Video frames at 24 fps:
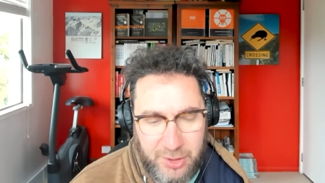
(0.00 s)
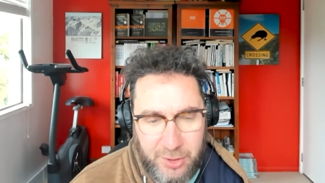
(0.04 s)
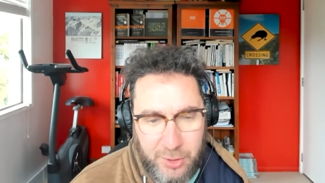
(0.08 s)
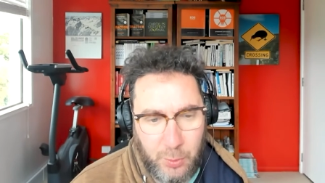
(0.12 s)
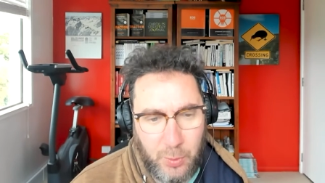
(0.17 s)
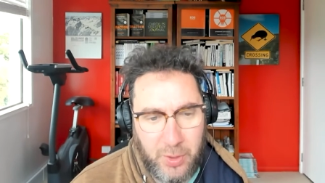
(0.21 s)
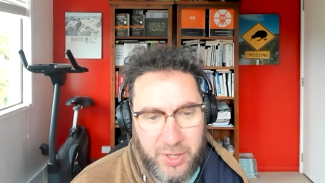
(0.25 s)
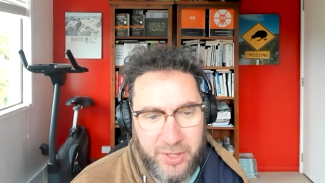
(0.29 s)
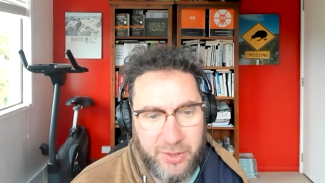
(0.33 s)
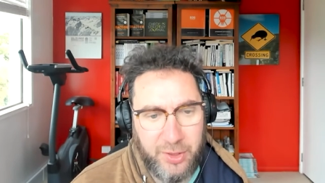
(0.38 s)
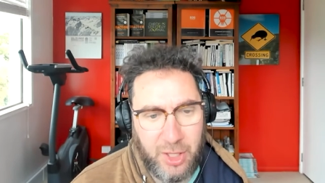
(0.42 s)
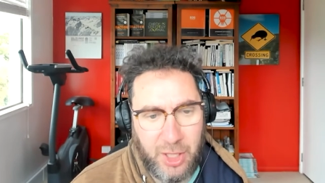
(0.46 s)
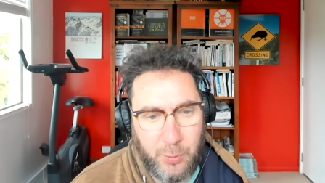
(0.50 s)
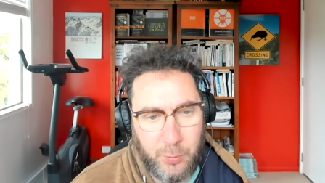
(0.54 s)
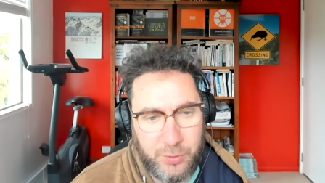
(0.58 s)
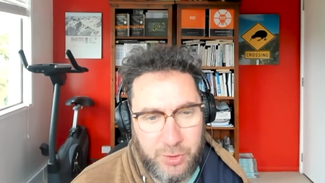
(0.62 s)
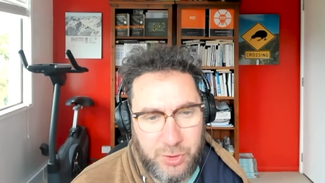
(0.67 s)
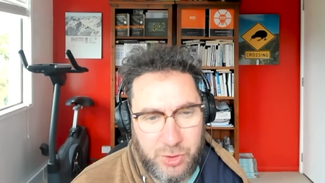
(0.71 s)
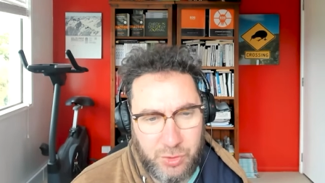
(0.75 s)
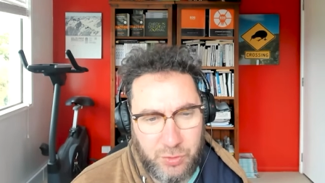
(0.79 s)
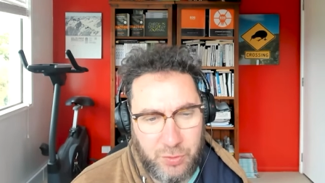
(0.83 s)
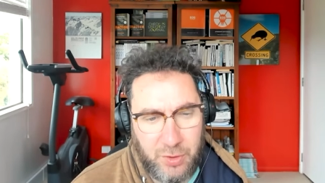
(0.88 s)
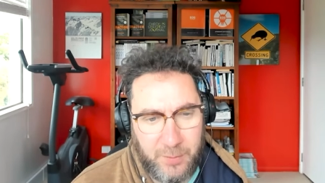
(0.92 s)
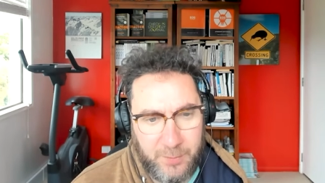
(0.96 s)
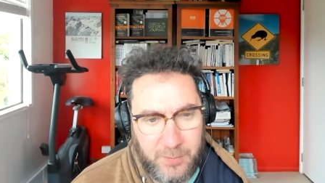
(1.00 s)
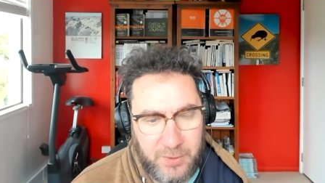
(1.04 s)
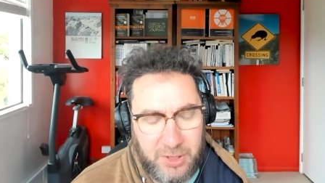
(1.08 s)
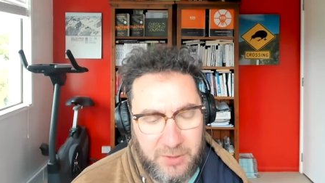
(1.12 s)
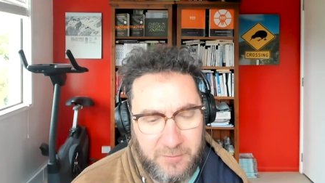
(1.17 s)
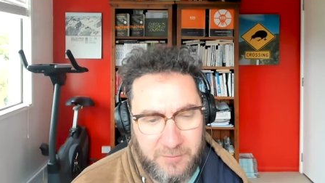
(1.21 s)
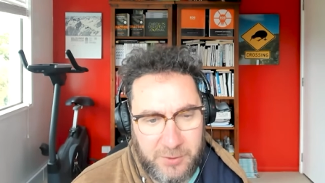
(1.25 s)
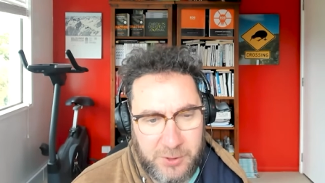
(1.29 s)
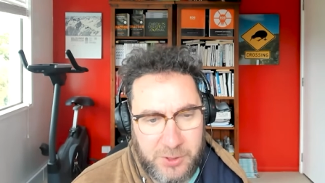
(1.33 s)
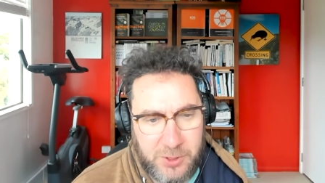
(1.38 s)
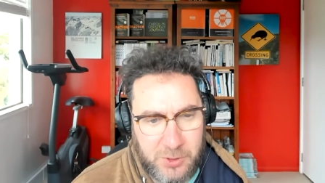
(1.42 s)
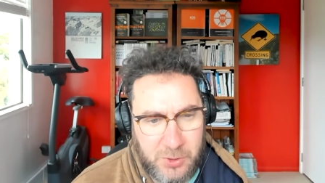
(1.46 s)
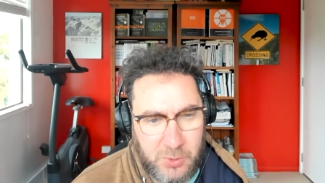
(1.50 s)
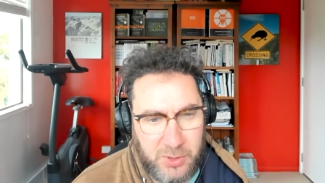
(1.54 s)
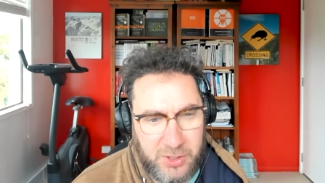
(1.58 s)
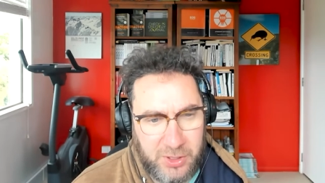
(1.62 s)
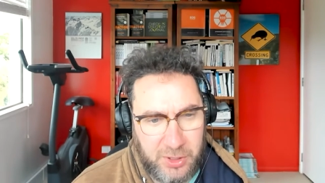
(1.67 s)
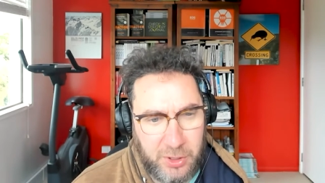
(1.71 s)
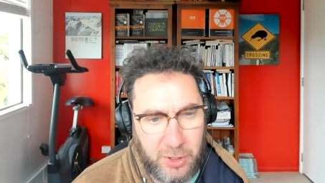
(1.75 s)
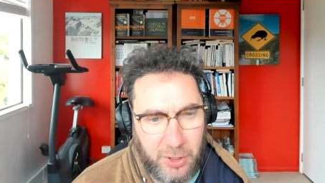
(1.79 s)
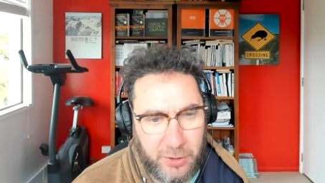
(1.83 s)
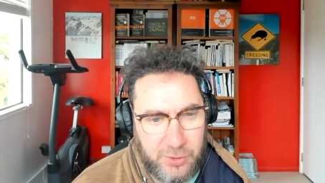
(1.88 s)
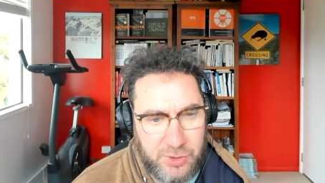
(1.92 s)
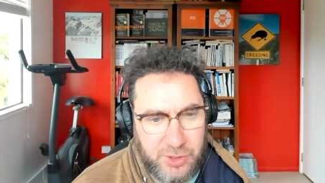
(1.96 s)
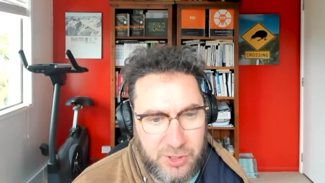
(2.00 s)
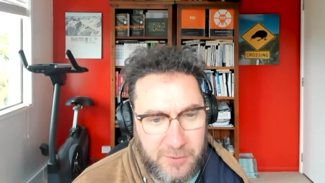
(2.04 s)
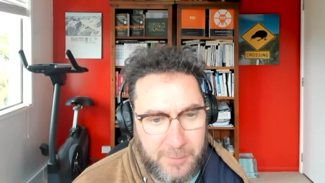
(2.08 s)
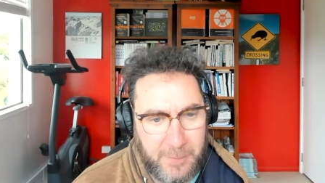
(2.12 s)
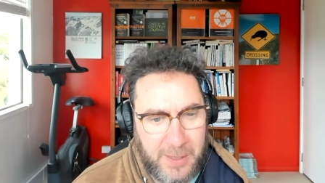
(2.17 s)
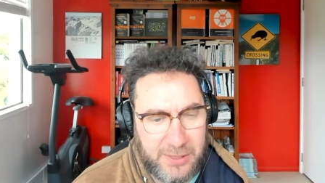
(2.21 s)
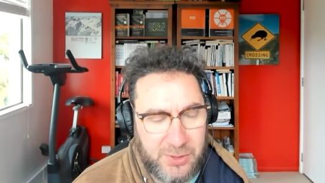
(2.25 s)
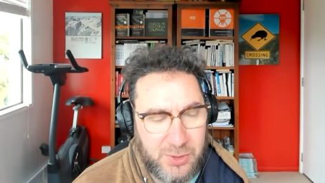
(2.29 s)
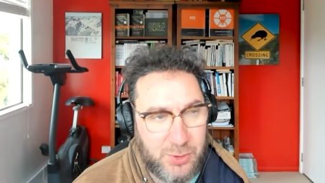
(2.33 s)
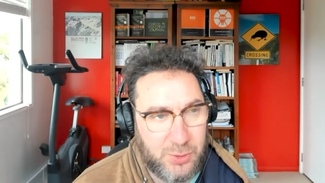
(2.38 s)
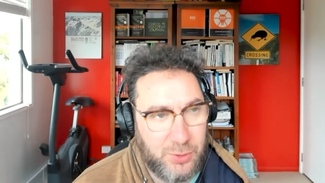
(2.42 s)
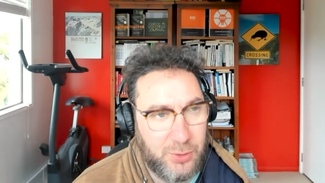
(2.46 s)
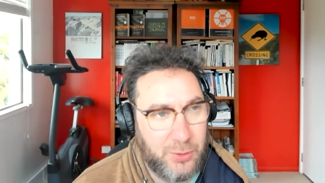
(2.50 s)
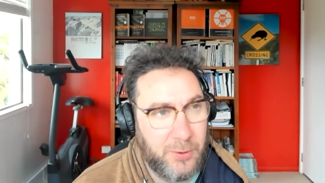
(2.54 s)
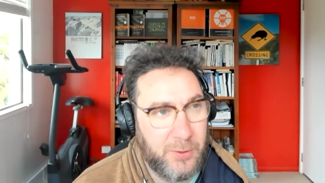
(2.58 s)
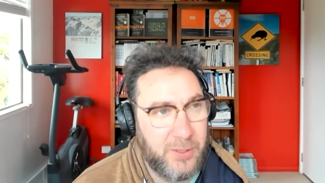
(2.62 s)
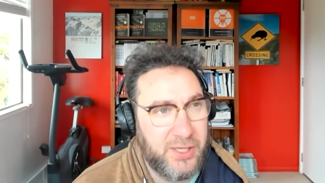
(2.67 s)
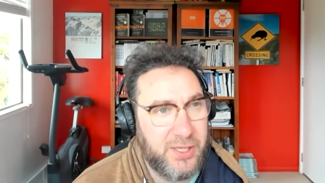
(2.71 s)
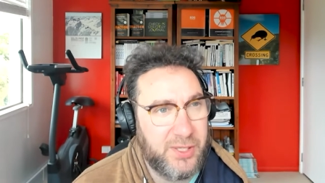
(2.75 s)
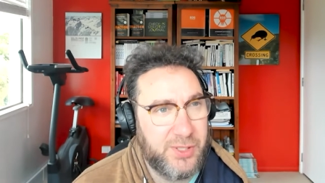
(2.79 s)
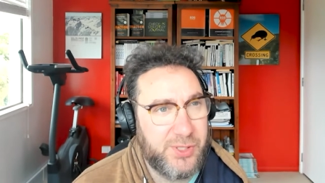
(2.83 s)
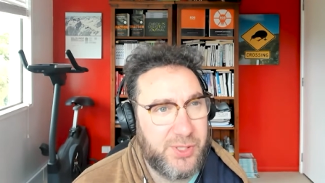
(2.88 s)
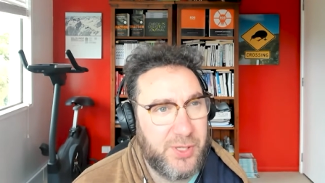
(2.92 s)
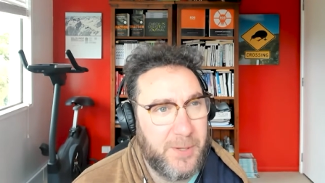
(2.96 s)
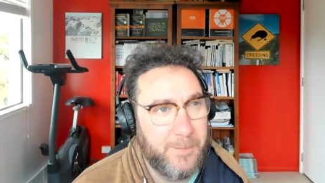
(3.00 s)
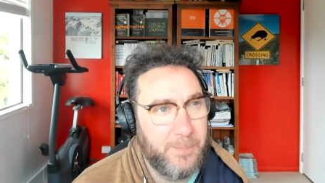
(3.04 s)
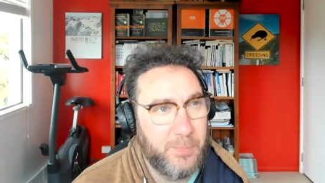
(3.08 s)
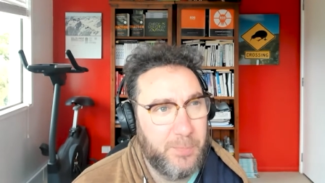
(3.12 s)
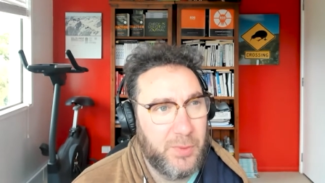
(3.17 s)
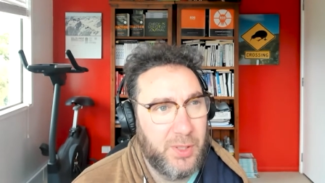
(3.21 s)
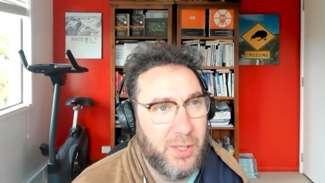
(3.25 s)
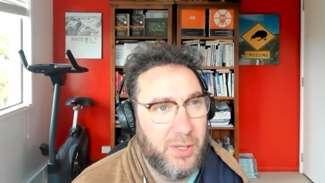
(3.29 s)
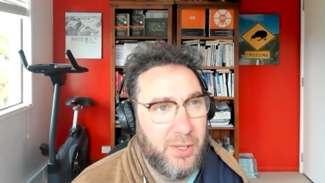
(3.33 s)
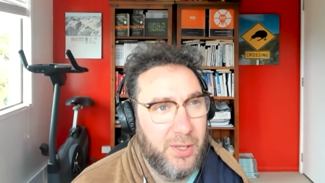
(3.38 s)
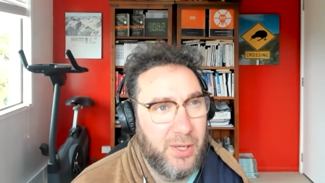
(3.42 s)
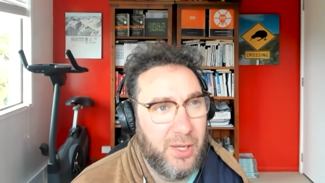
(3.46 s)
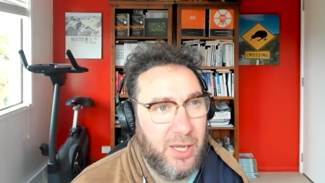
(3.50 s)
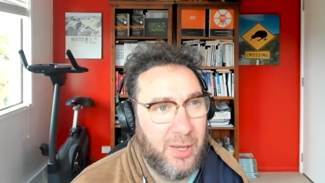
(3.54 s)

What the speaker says: the way that I would describe the difference between a coach and a mentor is mm-hmm.